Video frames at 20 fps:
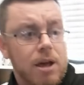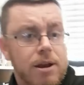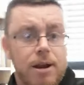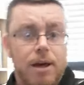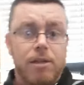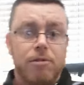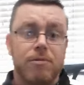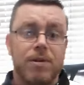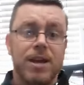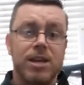
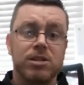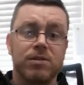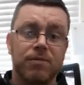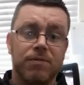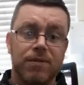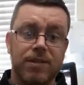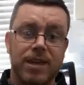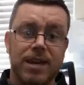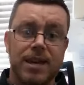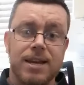Now the reason
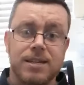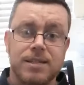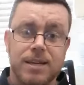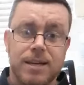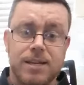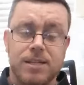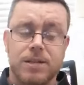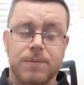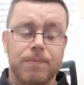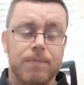for these
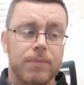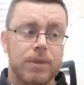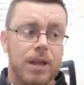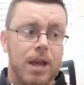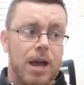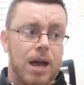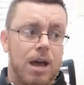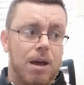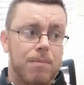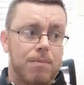is
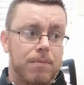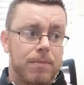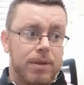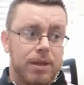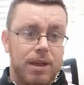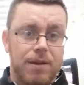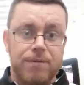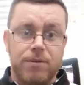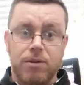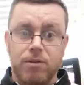
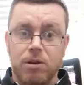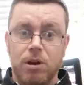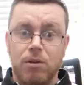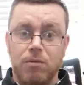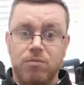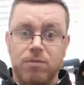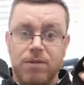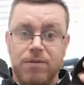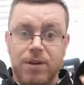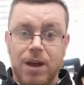if
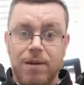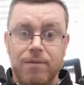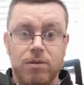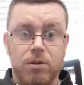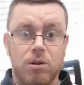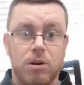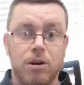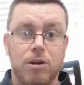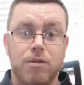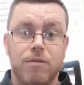you
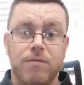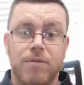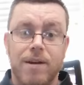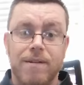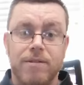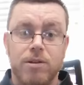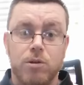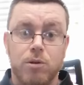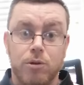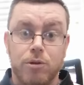haven't got
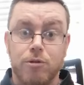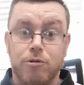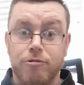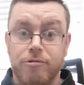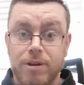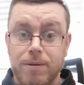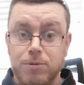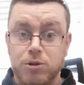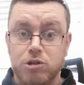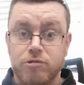very good
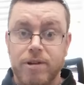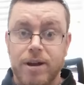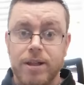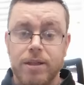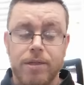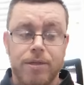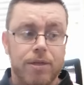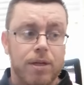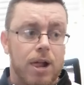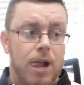grip
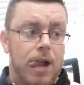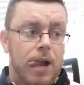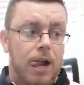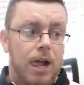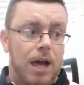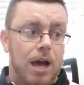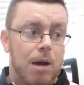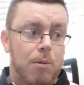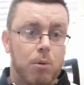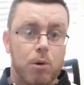strength
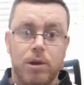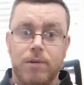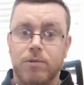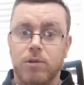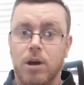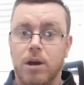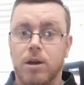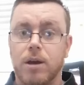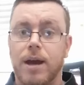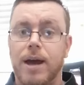or you've
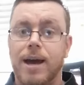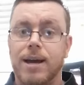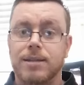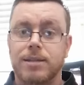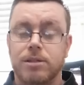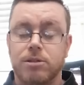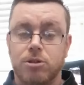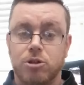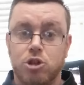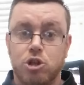not got
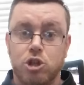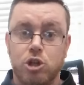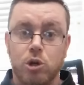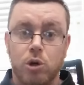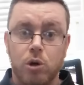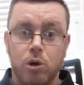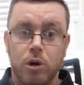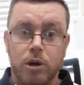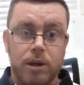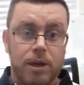access to
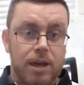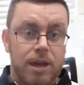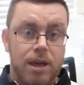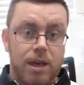chalk,